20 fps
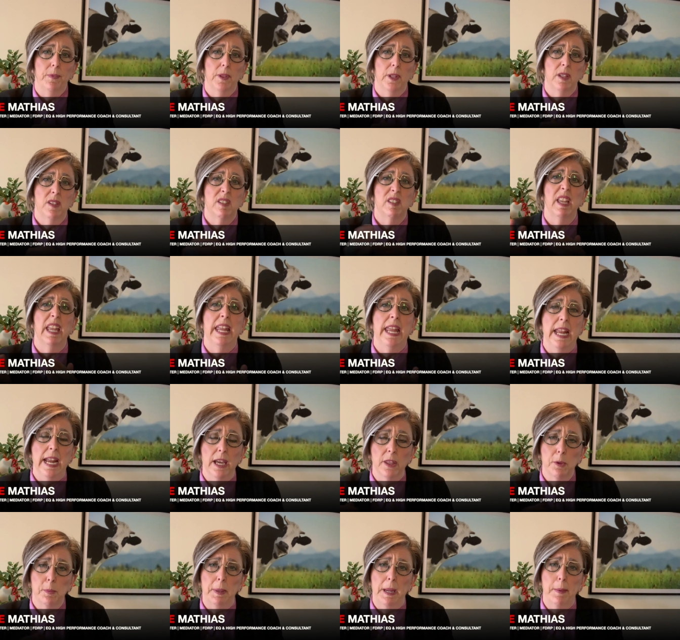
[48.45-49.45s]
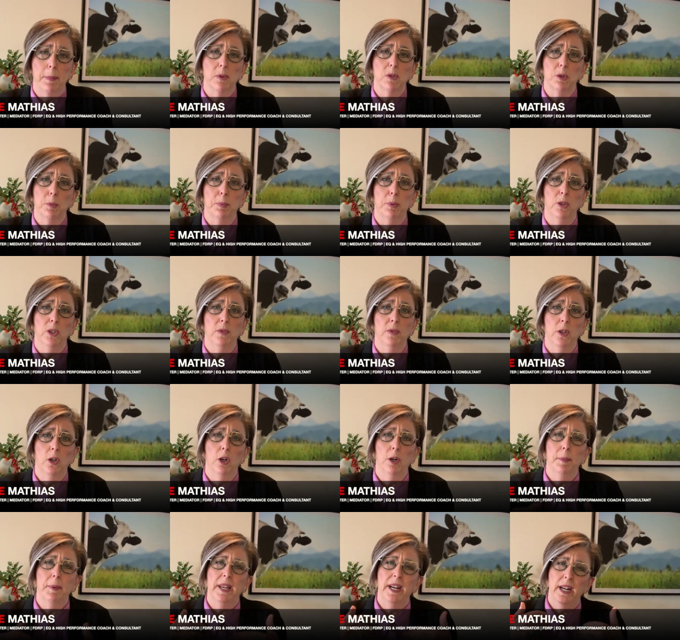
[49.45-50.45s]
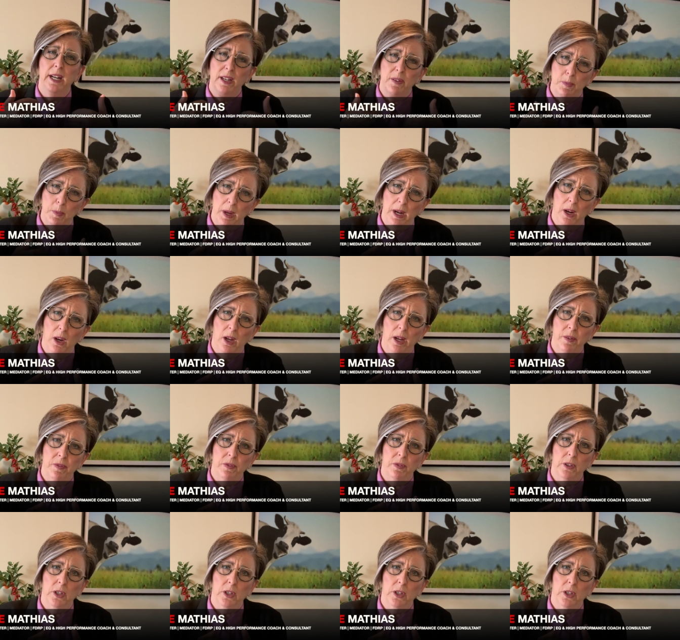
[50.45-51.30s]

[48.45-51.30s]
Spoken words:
seeking other people's approval, or am I going to live my life